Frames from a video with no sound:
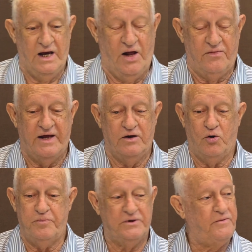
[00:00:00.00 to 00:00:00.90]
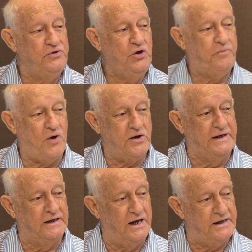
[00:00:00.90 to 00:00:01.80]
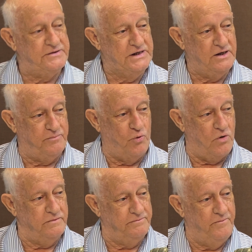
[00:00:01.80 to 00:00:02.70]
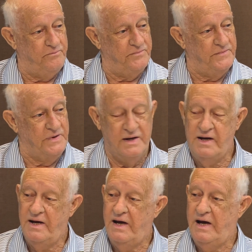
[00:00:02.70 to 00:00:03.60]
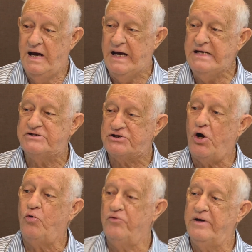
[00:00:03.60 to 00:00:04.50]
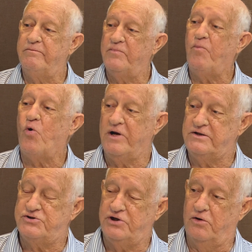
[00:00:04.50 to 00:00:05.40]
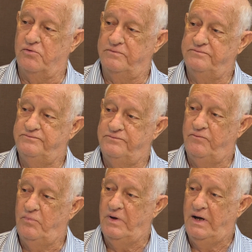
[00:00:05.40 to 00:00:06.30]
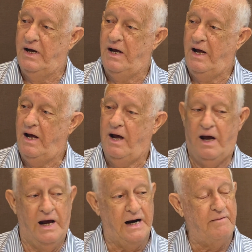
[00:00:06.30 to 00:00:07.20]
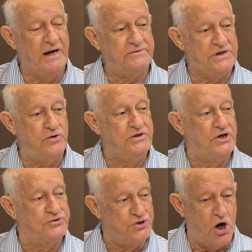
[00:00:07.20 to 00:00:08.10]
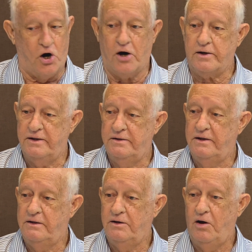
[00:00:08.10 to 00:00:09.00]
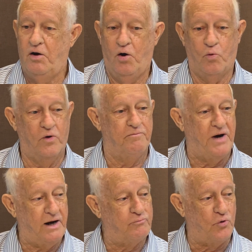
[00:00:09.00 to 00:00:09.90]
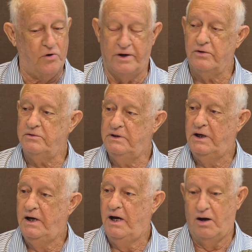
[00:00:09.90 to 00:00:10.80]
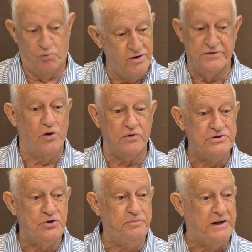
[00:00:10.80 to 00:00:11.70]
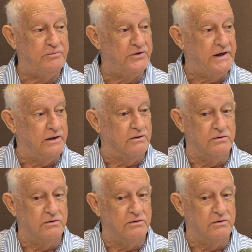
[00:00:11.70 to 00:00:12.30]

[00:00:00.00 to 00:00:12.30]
They opened a new parking lot at the airport. He sold them the morning show, and I'm out there in the dark with Bob Royal. And we're the only two people there